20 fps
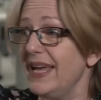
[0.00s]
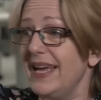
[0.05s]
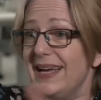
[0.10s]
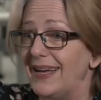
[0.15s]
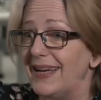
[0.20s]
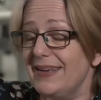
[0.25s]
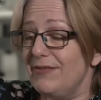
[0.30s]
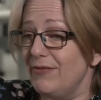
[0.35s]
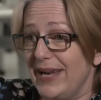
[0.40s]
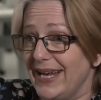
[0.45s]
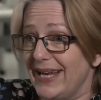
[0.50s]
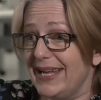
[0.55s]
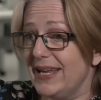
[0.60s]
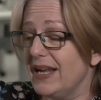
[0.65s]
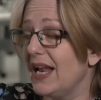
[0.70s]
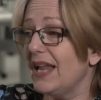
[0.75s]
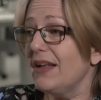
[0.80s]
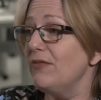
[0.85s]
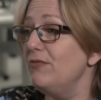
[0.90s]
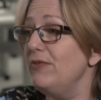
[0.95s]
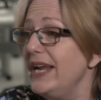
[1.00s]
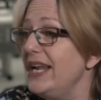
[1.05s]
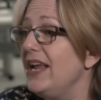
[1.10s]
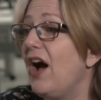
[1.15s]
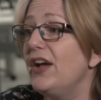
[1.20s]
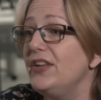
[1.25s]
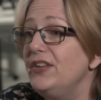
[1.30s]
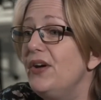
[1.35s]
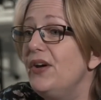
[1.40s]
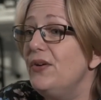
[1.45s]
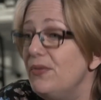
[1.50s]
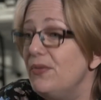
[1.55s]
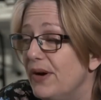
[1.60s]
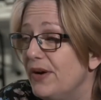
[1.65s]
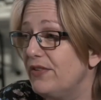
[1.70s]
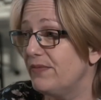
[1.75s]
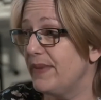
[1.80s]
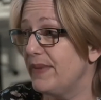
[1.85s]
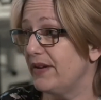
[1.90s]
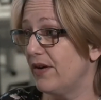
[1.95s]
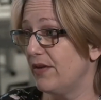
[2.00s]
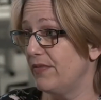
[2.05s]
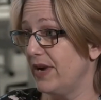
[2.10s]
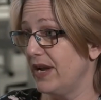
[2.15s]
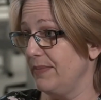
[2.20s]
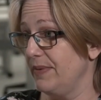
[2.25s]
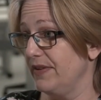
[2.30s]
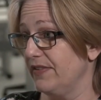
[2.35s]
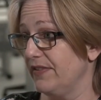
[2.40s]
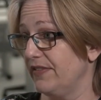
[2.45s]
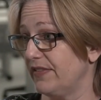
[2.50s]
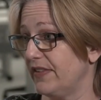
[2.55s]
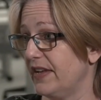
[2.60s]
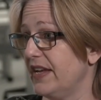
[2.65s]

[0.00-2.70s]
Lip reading: Yeah, really, I know most men aren't rapists.